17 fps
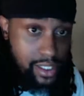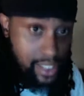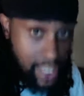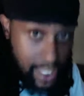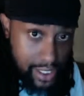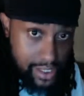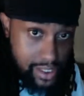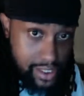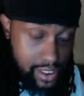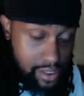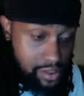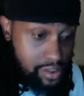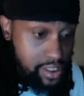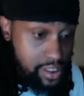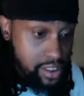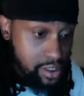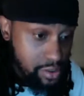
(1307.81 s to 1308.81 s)
knowledge seekers
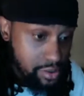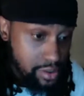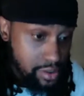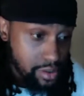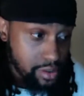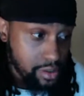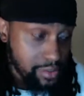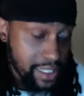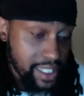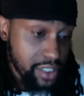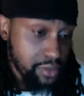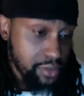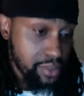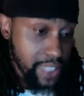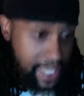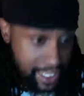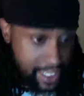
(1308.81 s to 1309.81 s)
and YouTube that you
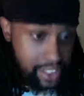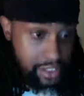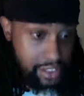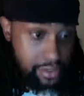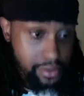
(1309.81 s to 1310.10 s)
can do.